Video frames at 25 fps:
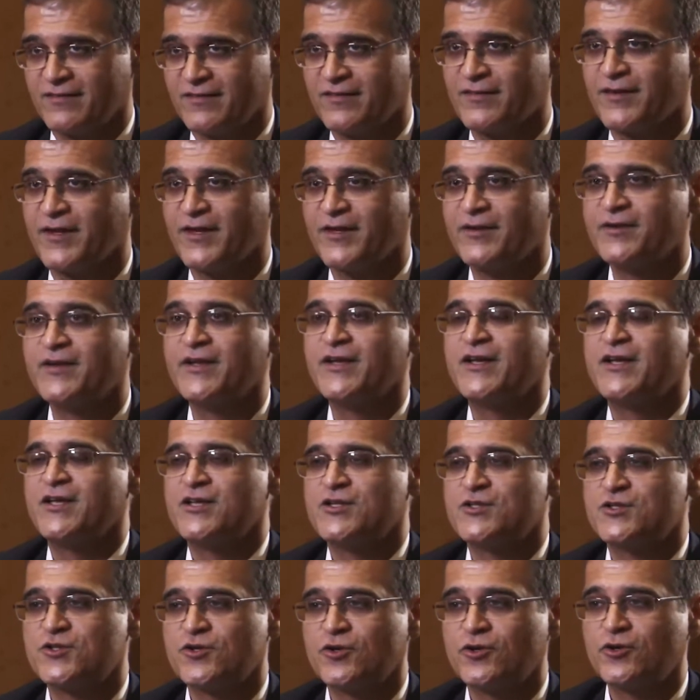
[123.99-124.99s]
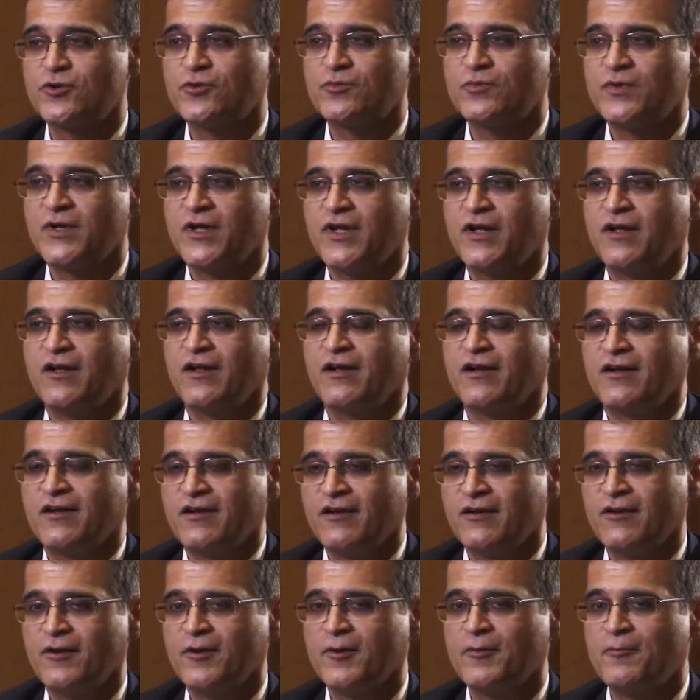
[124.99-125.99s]
Okay, so
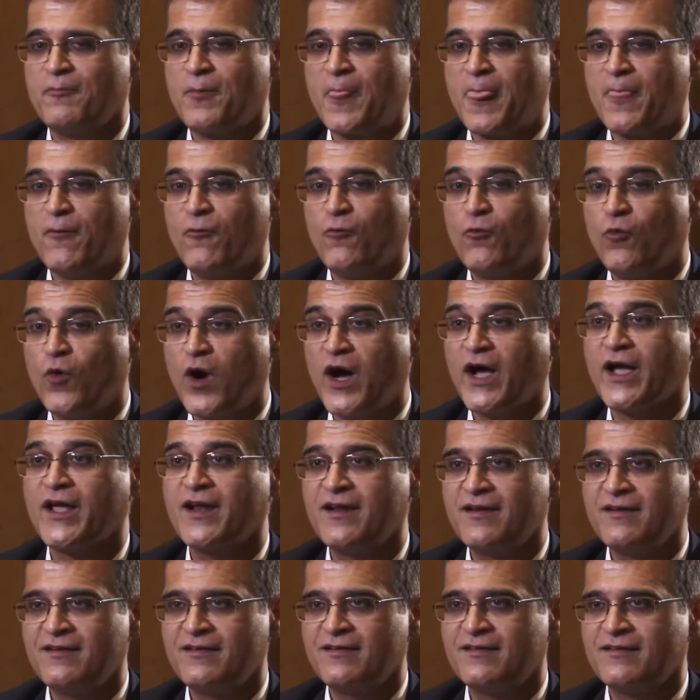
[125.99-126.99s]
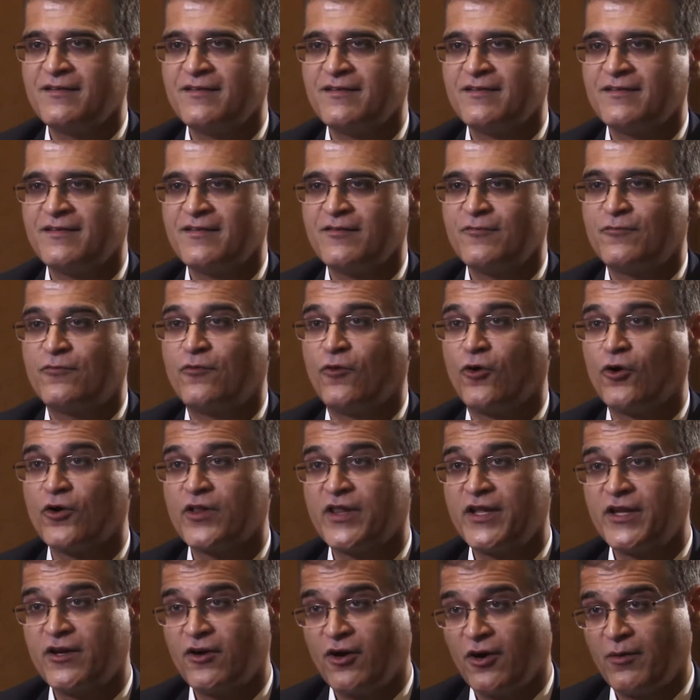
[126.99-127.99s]
while for
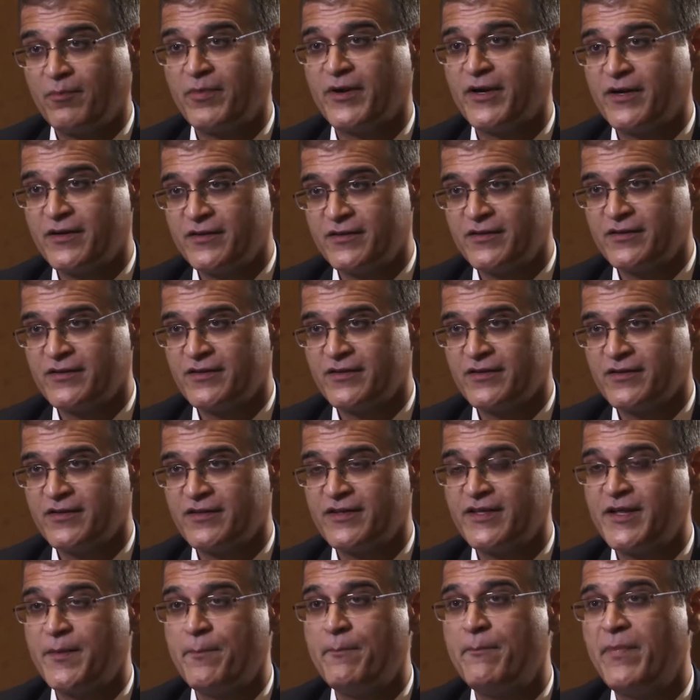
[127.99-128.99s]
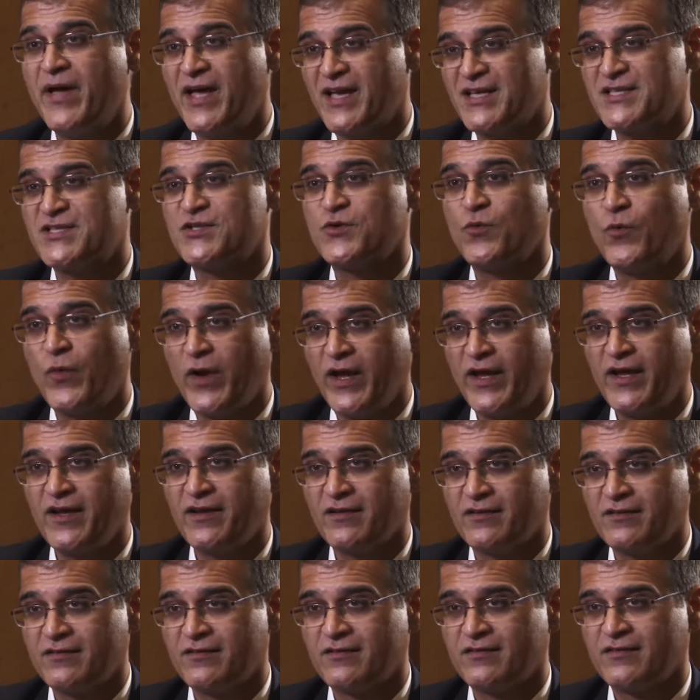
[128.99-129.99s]
the operator, the best
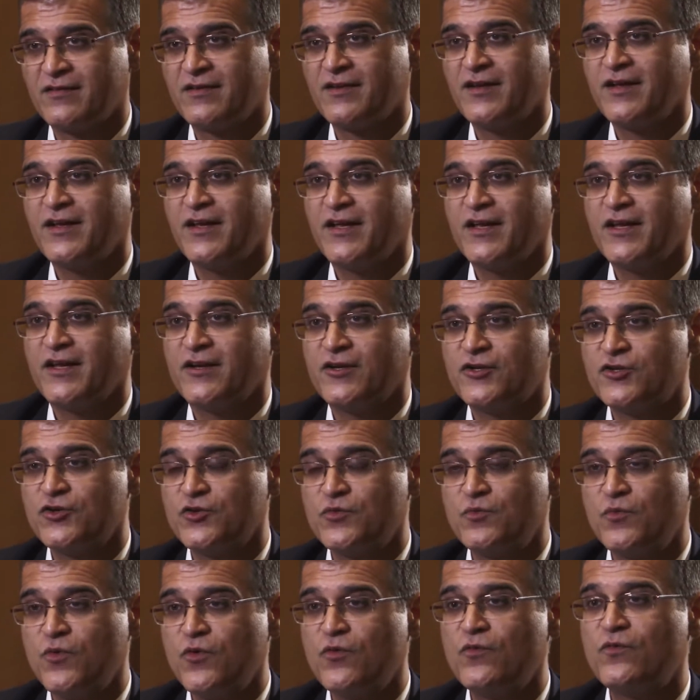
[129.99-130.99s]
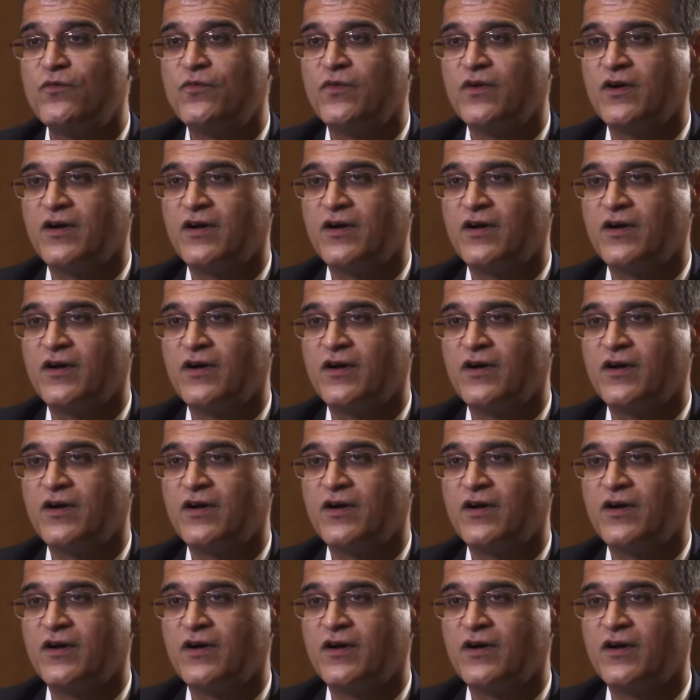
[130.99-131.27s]
way to move